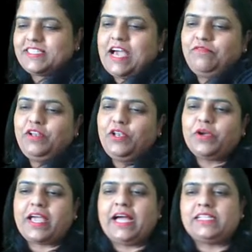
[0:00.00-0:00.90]
Have a
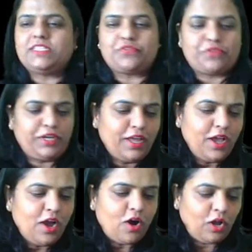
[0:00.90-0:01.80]
look at the screen.
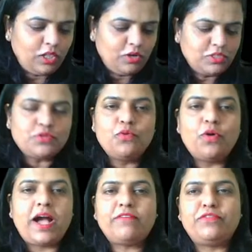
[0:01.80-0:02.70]
All those who
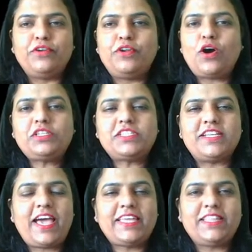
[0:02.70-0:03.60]
have not
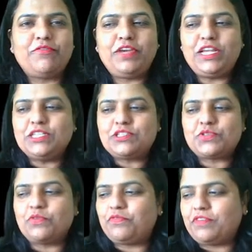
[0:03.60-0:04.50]
liked the video
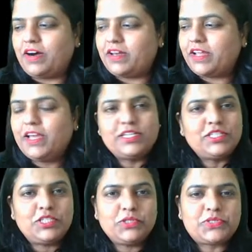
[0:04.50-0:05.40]
so far,
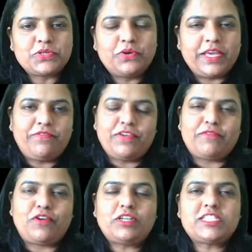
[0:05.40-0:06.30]
do so. If you
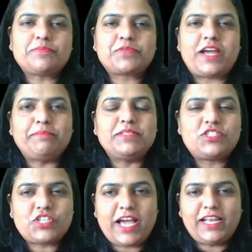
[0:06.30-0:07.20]
have not subscribed the
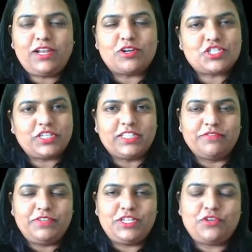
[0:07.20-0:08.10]
channel or share the
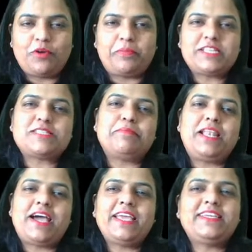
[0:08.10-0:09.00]
video or press the
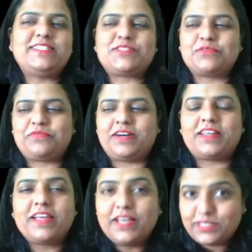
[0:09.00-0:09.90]
bell icon so far,
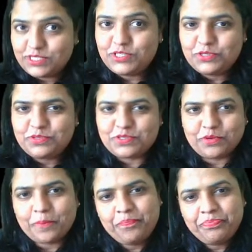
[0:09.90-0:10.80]
do so.
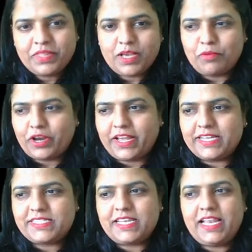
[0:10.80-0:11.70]
Come on,
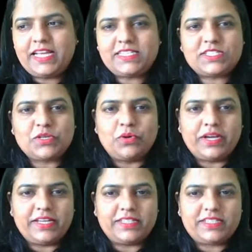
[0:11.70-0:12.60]
guys, let us go
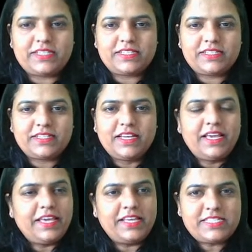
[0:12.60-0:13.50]
ahead.
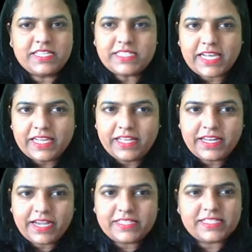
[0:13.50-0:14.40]
Is this clear,
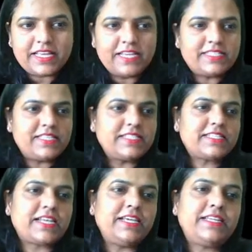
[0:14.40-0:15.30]
guys? Is this
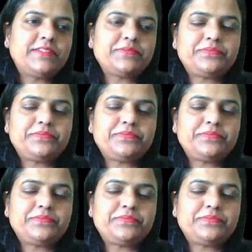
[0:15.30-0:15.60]
clear?